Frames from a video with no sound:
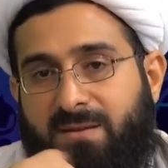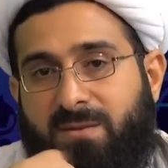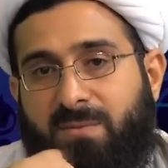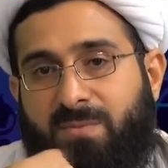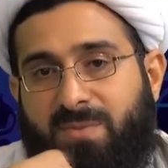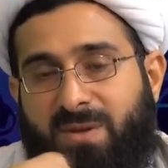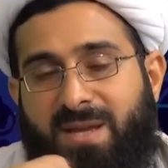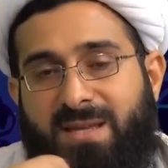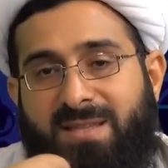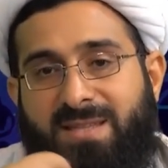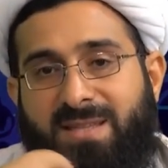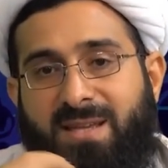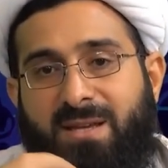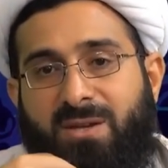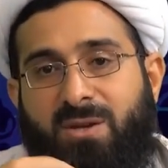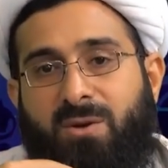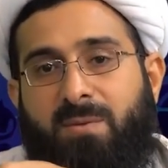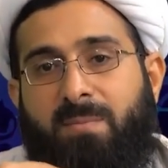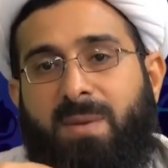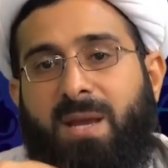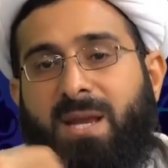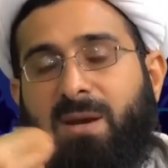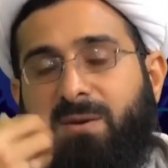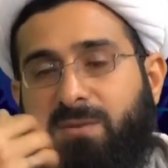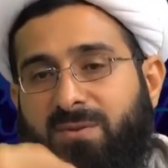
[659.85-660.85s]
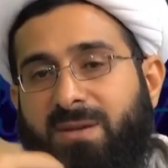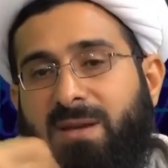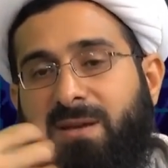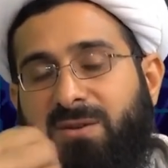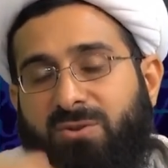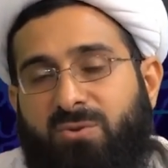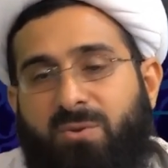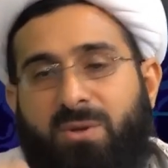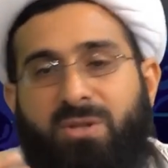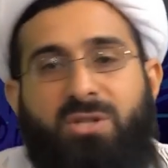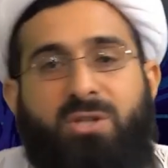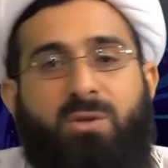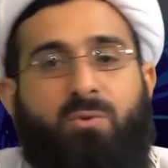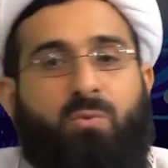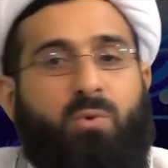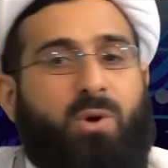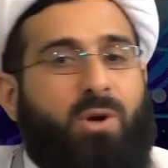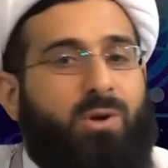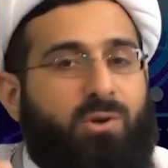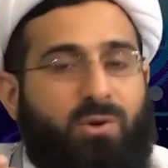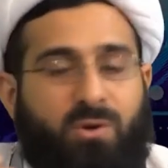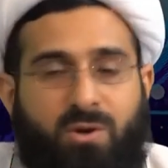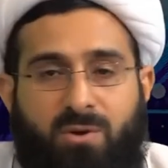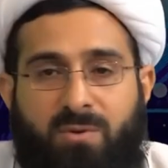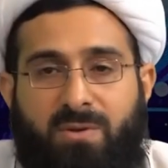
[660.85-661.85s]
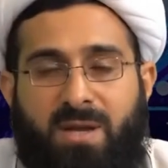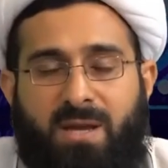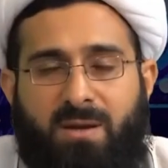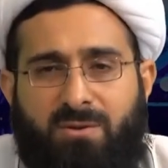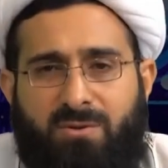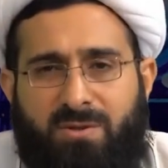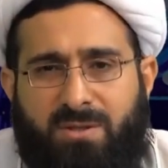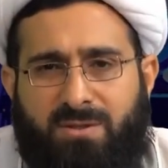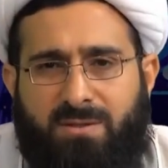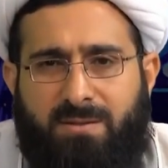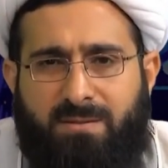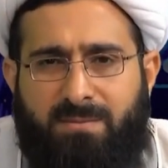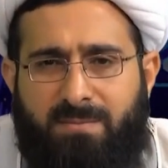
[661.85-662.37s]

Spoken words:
rinsing your mouth and swishing water around.